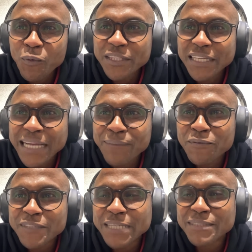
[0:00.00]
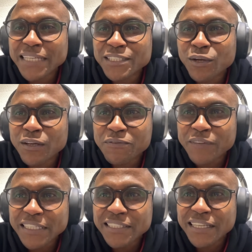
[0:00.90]
with the type of teams that he's going to
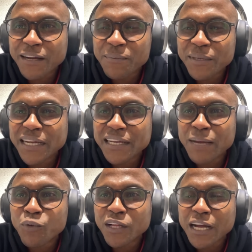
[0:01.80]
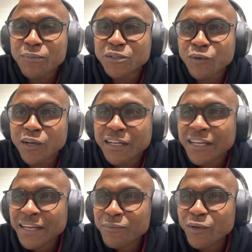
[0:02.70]
face in the Club World Cup as
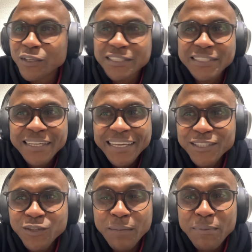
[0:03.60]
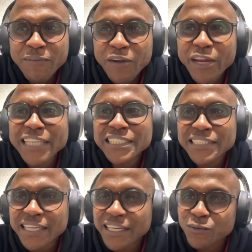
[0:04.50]
well, because it's going to be
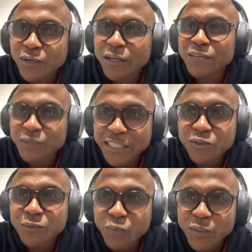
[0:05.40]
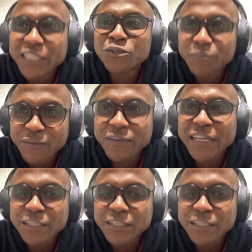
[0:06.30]
variations there as well, and we need to be